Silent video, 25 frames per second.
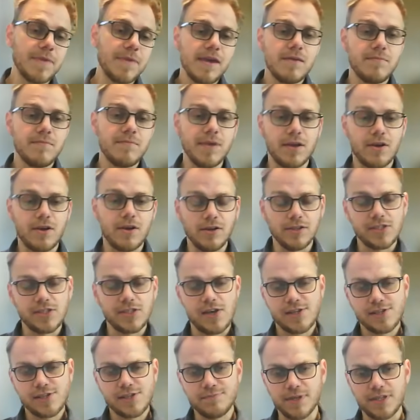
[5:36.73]
because
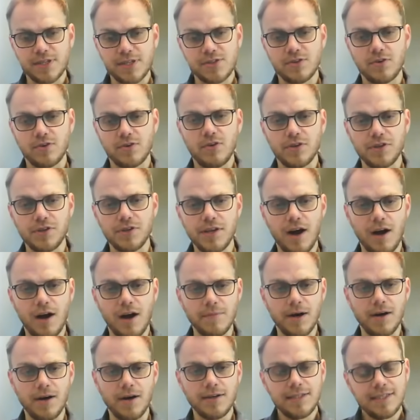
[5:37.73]
as Smitson
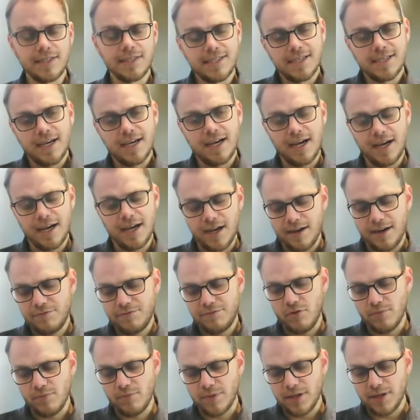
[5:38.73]
Gonyama,
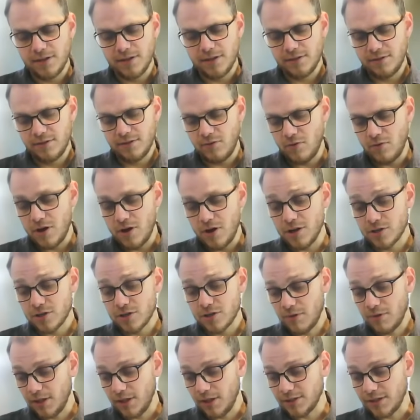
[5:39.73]
former or
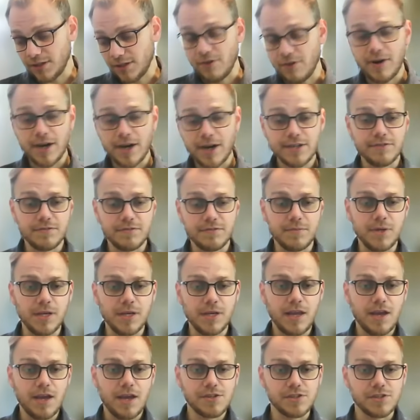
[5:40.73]
erstwhile director of
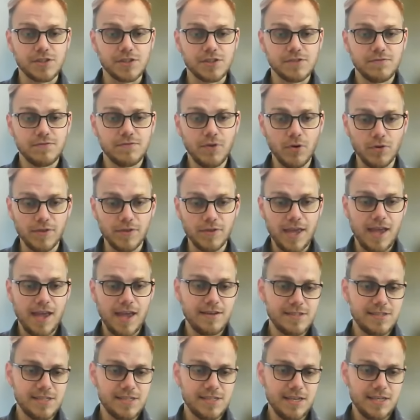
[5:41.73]
communications for the
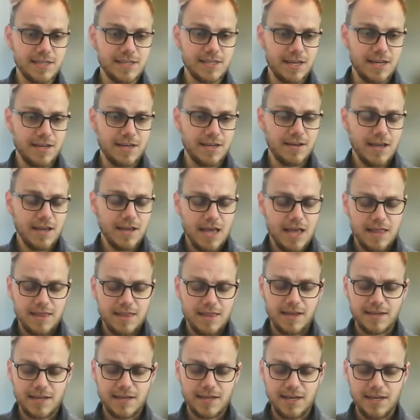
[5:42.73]
ANC, said,
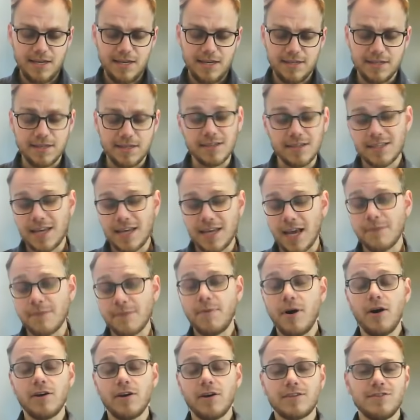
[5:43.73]
that he didn't take
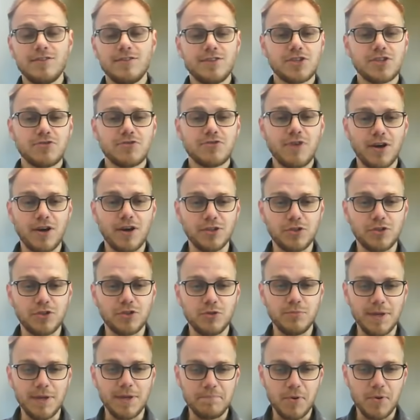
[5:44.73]
part in the struggle to
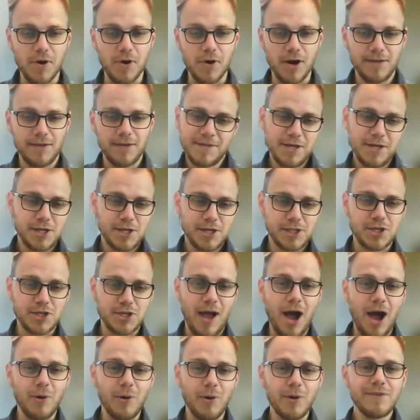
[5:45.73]
be poor. So
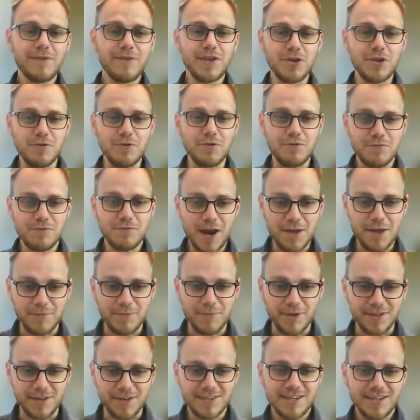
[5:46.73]
however you frame
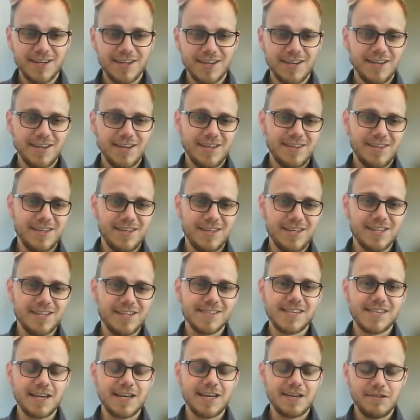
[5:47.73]
it, the
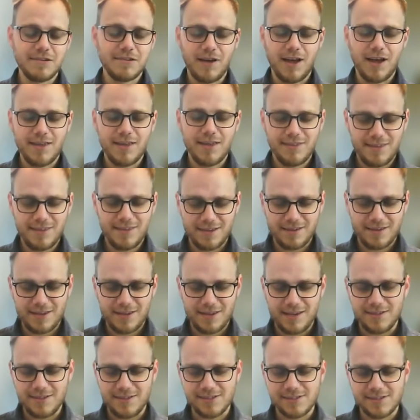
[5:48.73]
incentive, I think,
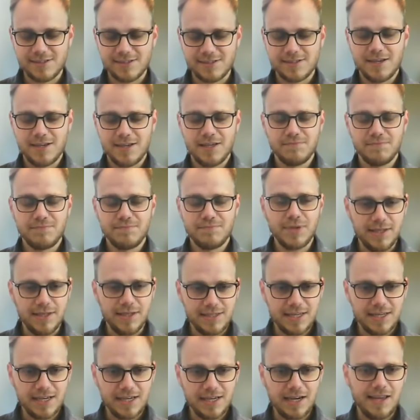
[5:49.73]
is
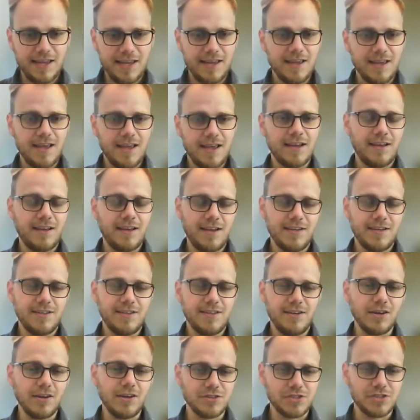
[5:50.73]
politically and
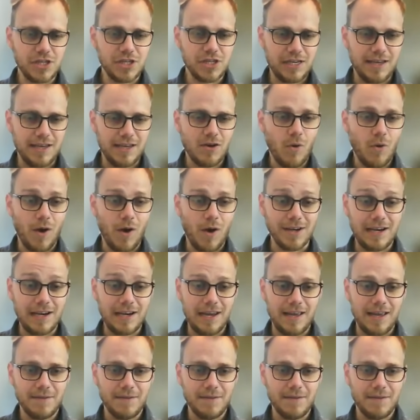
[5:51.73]
ideologically quite clear.